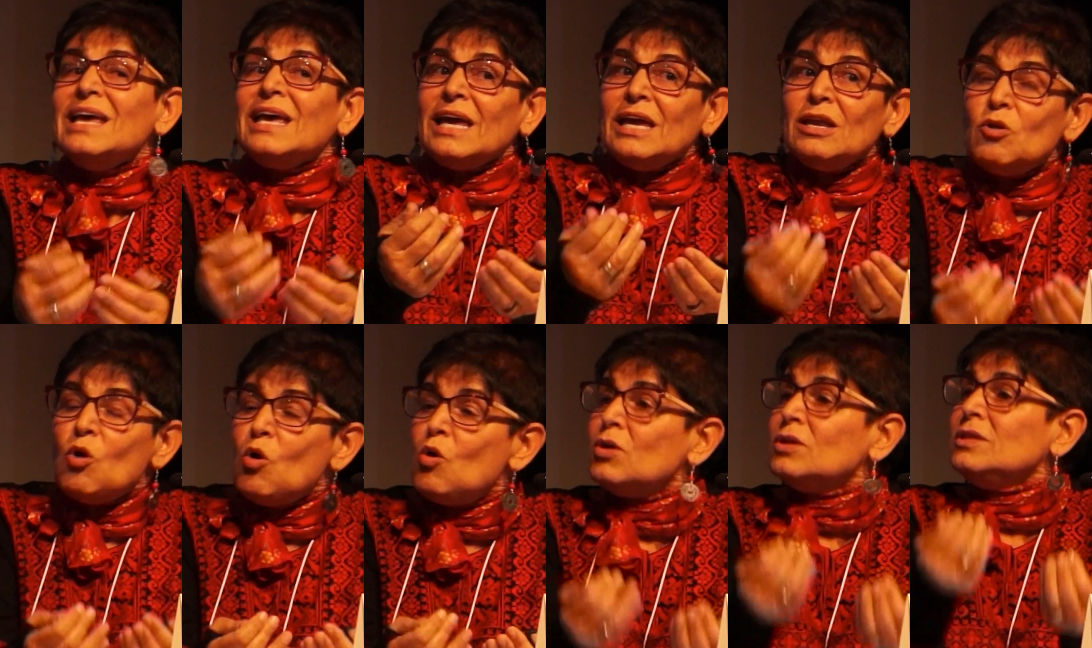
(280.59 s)

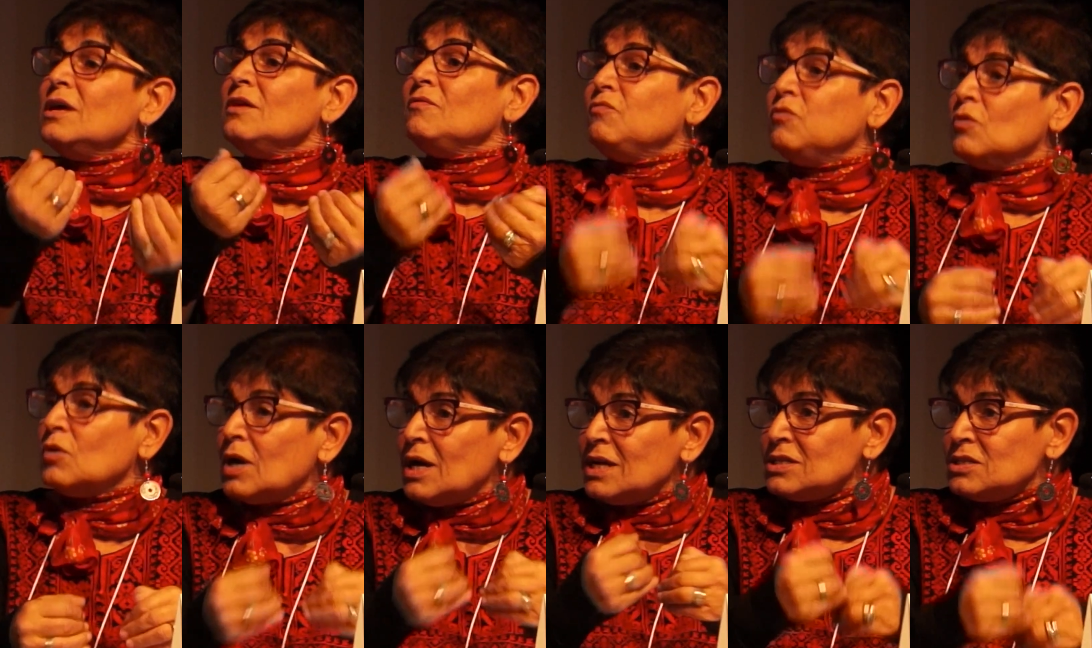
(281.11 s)
in order
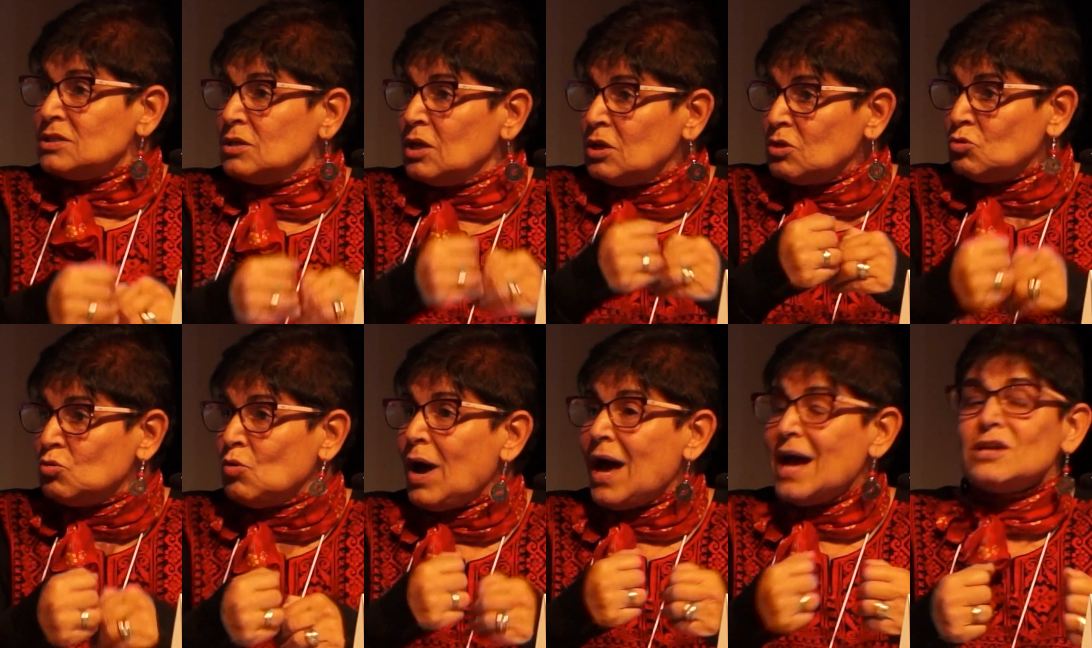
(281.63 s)
for us
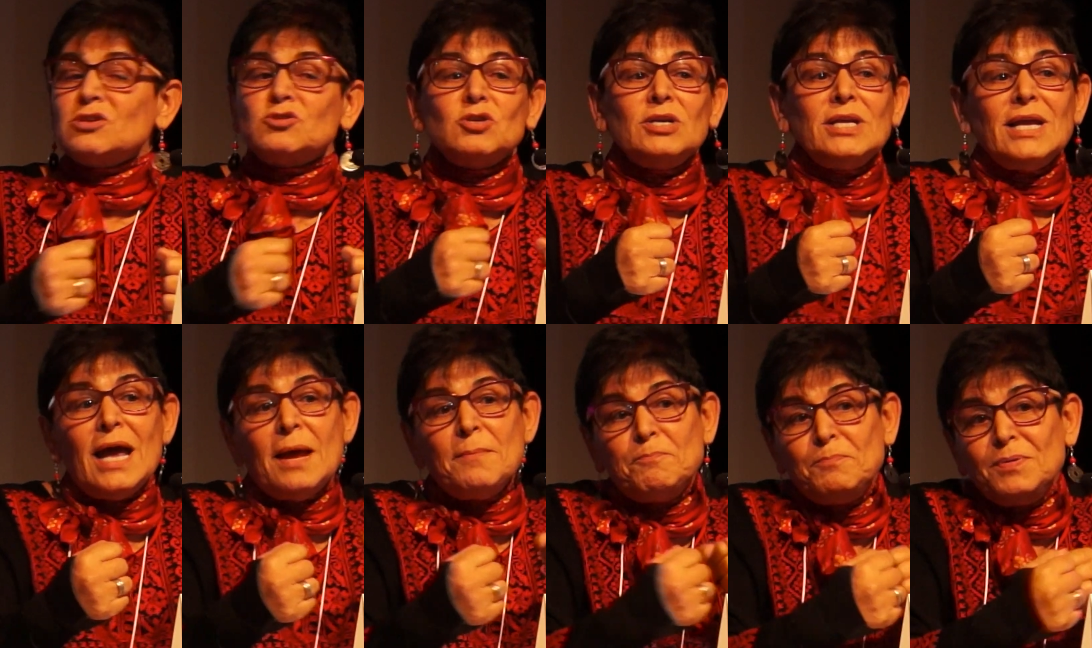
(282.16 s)
not to
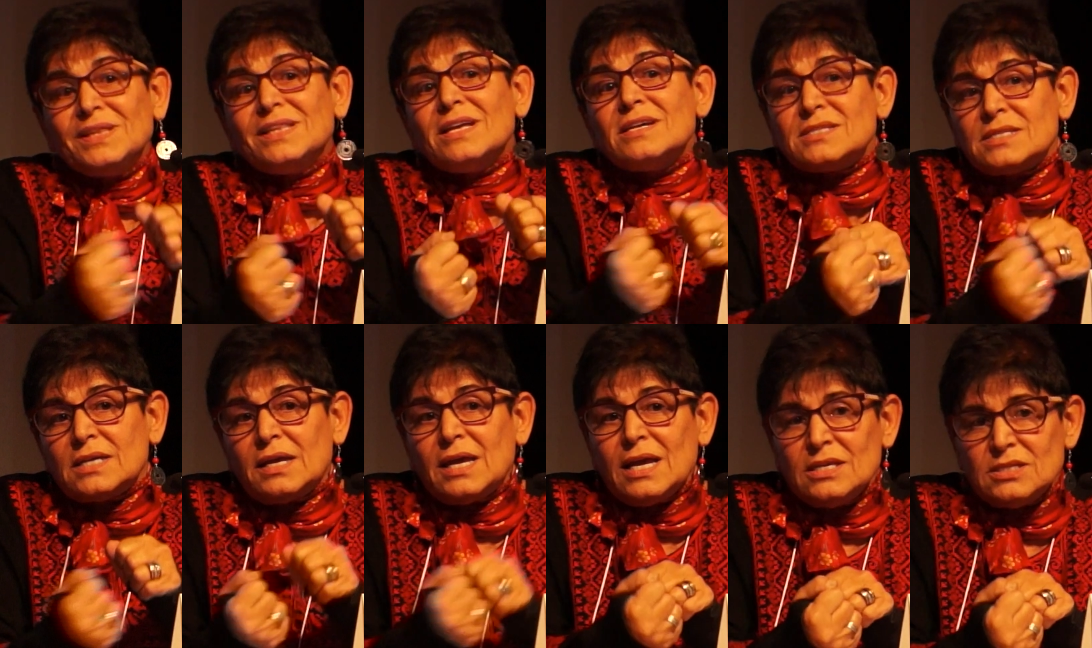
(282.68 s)
actually, and pit
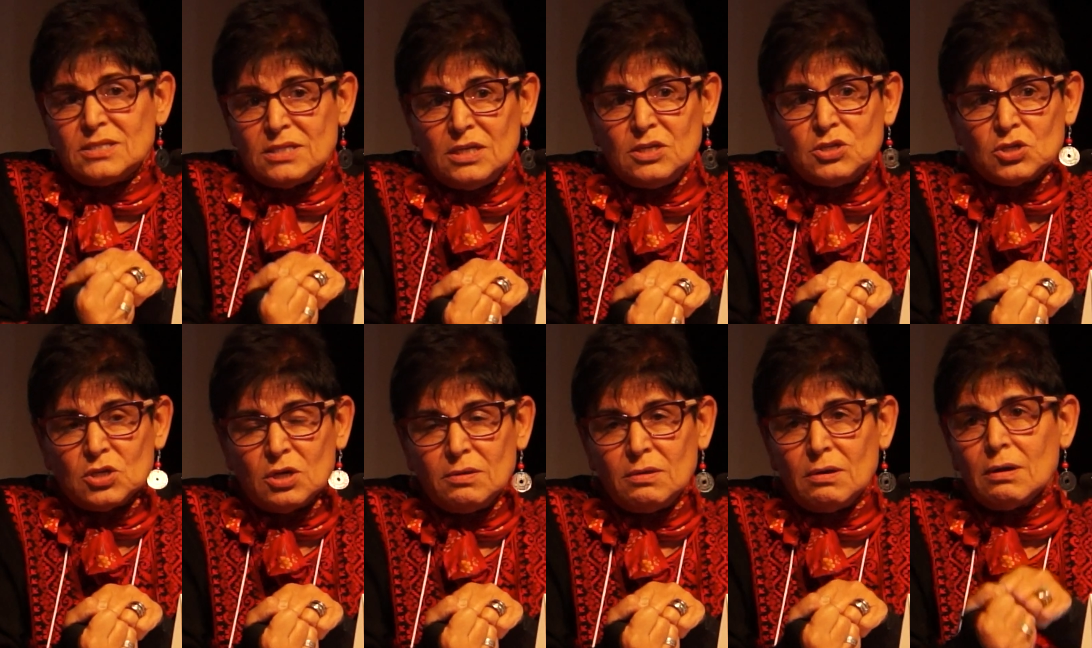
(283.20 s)
us against
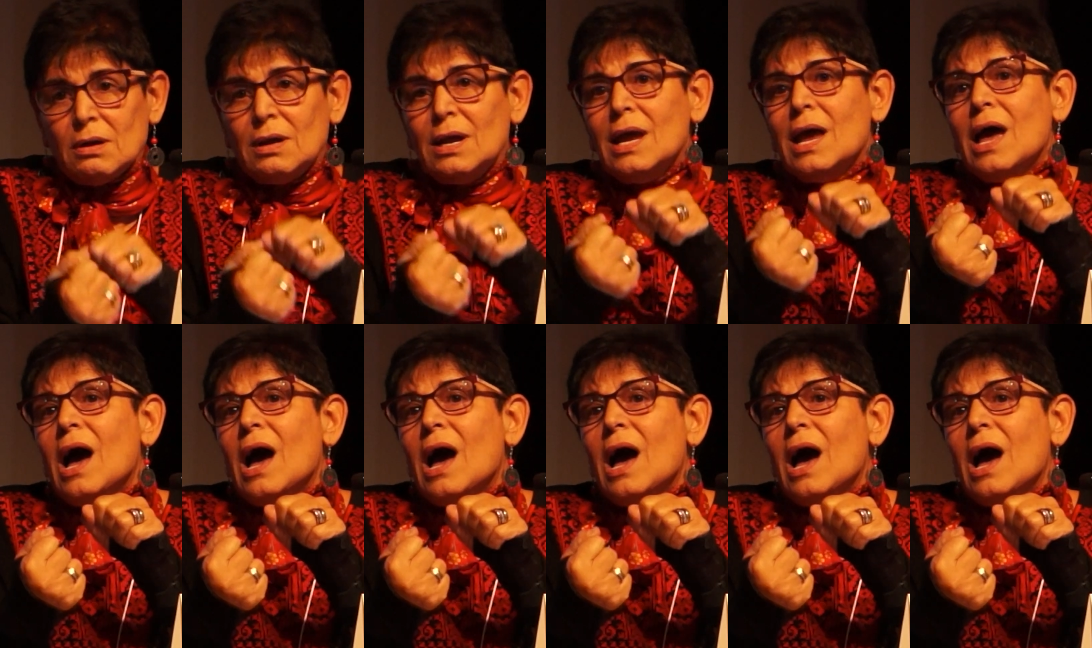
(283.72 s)
each other.